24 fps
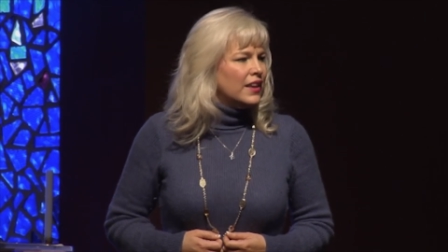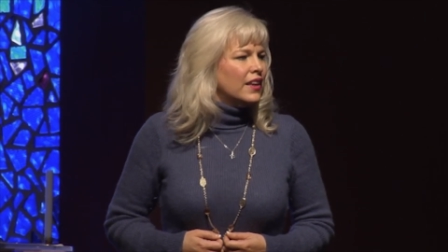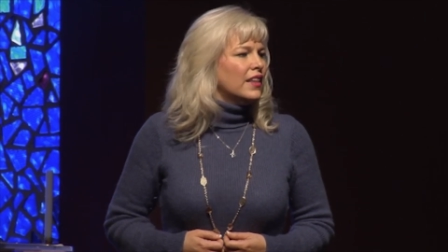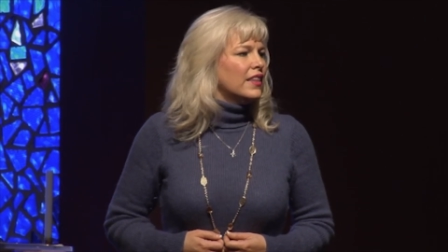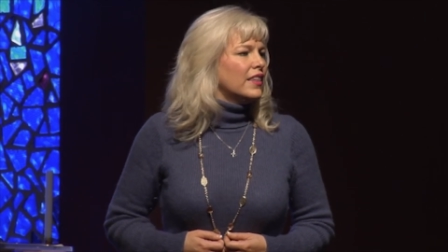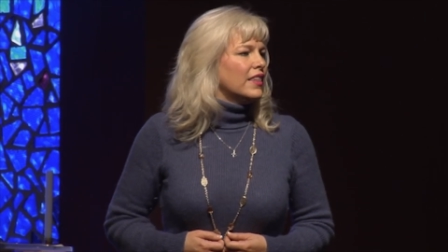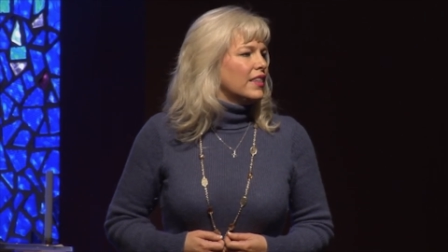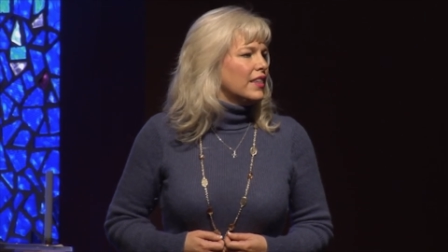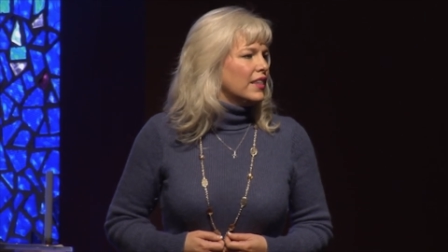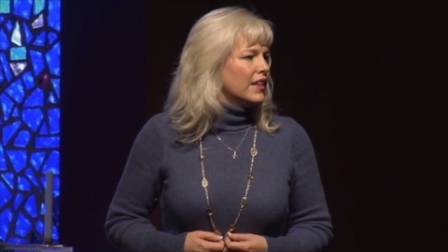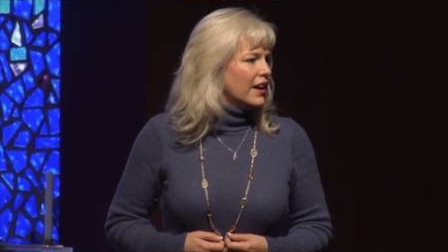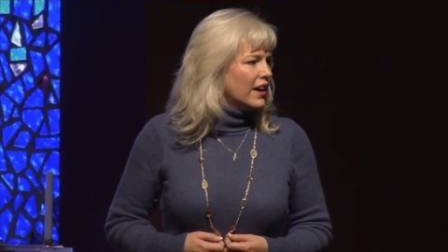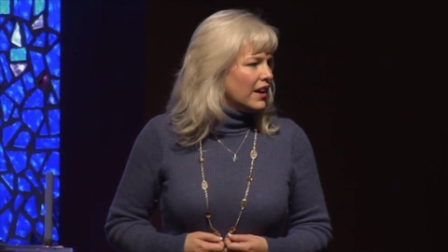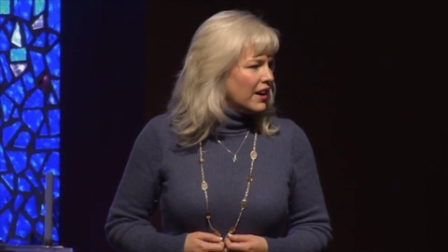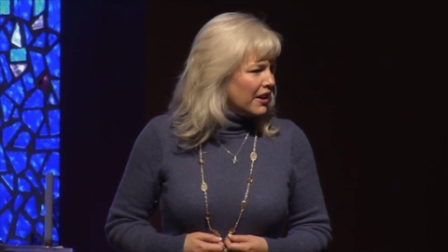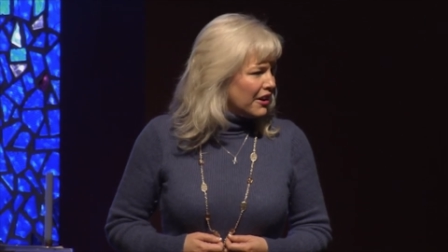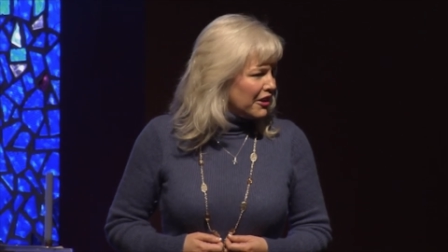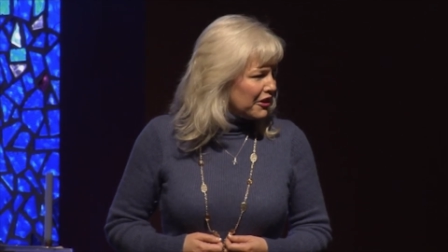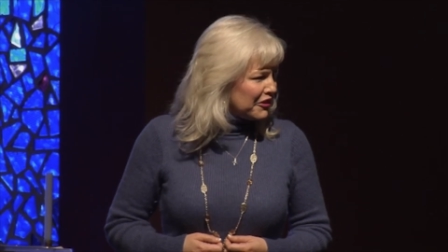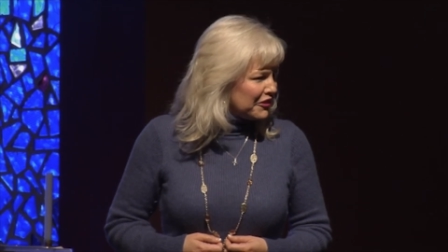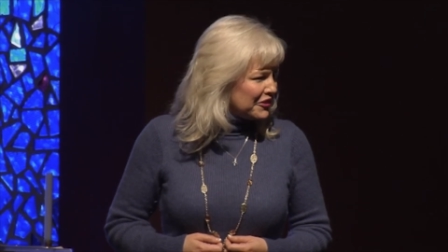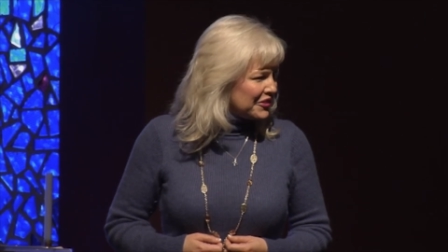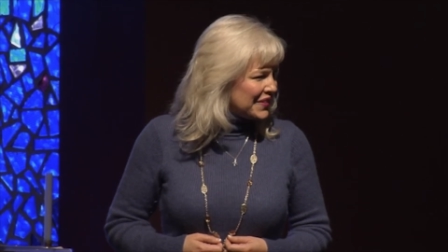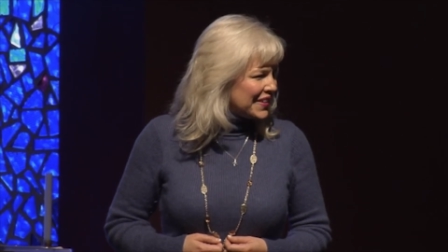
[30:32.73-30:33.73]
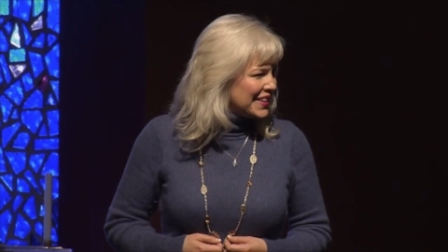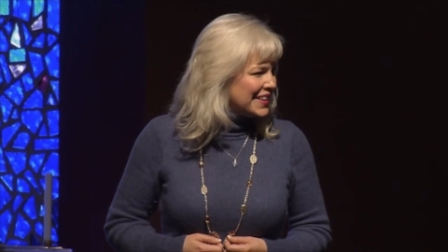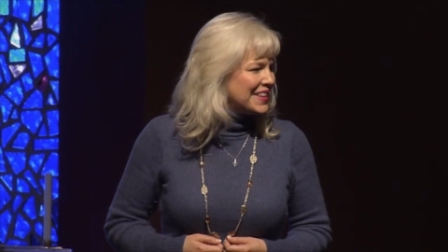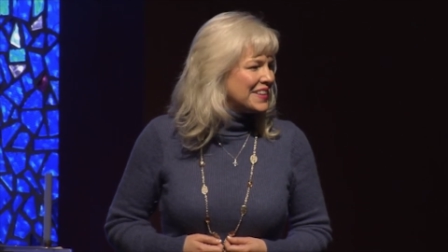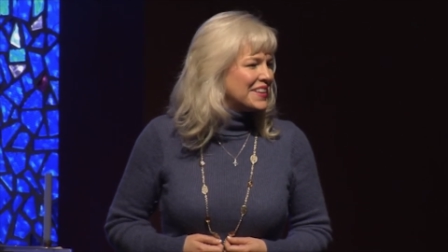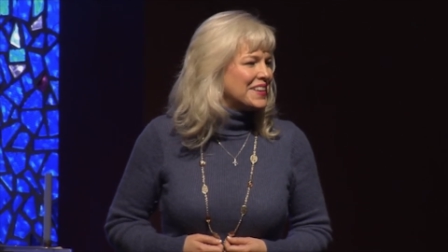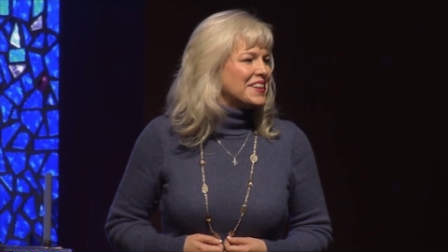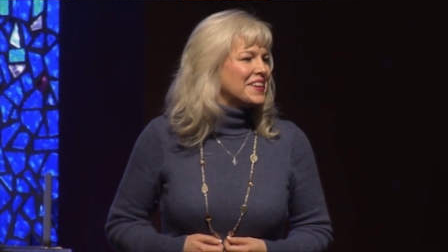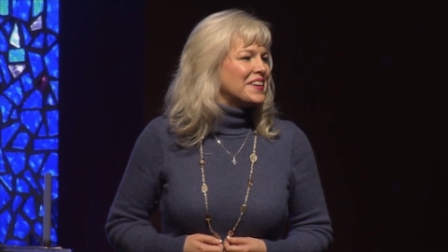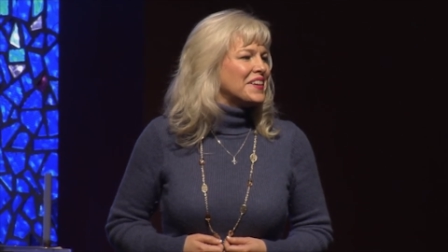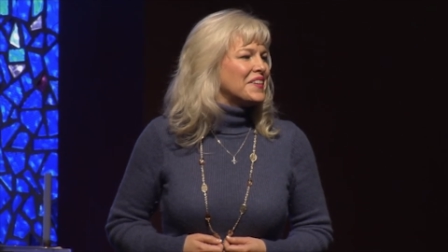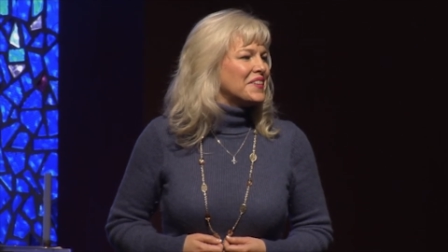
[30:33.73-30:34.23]
love
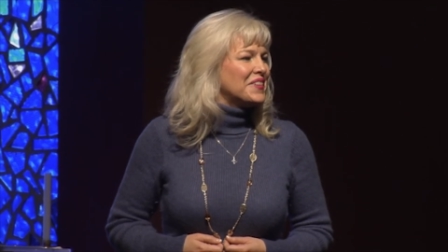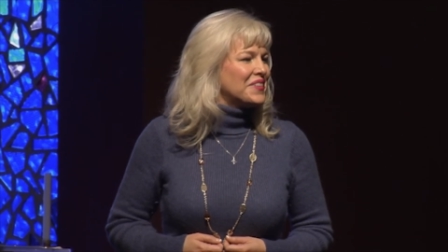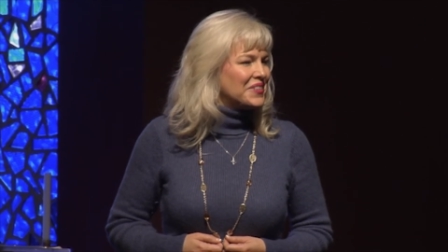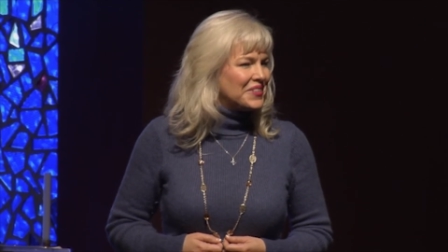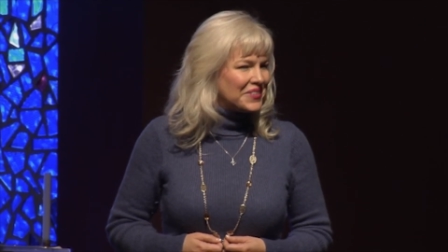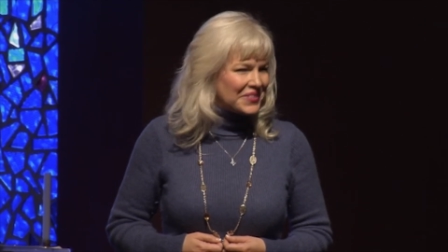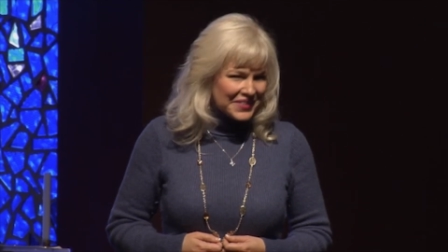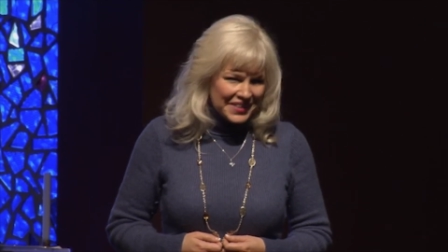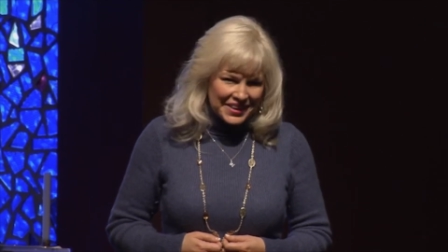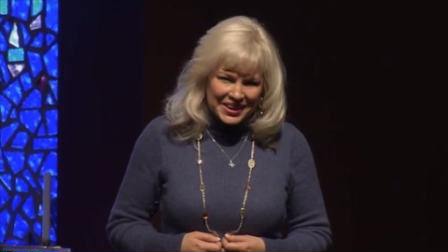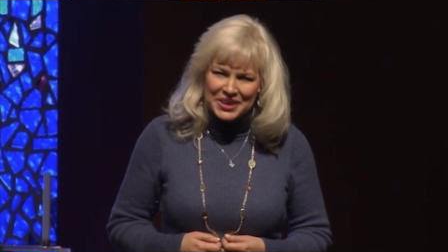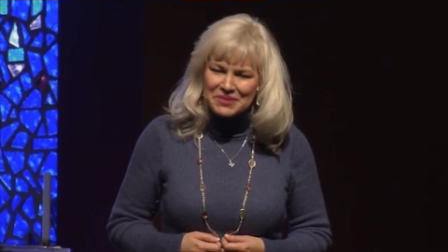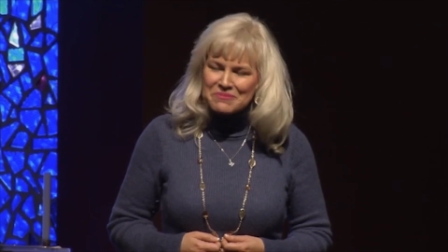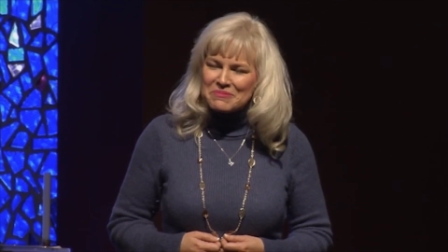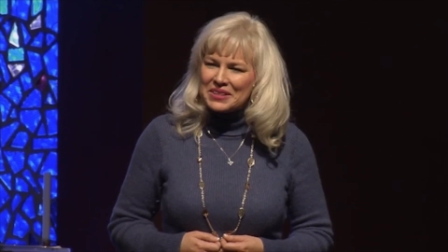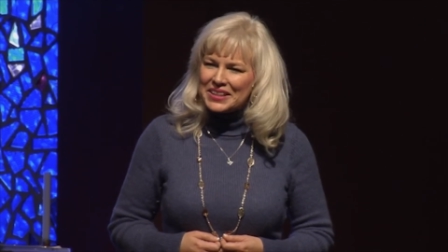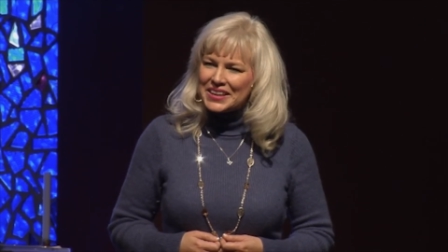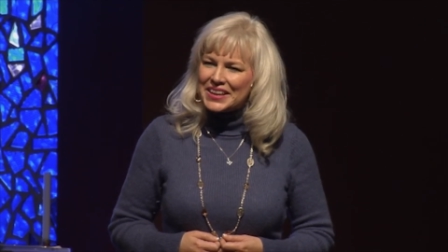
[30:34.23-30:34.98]
family.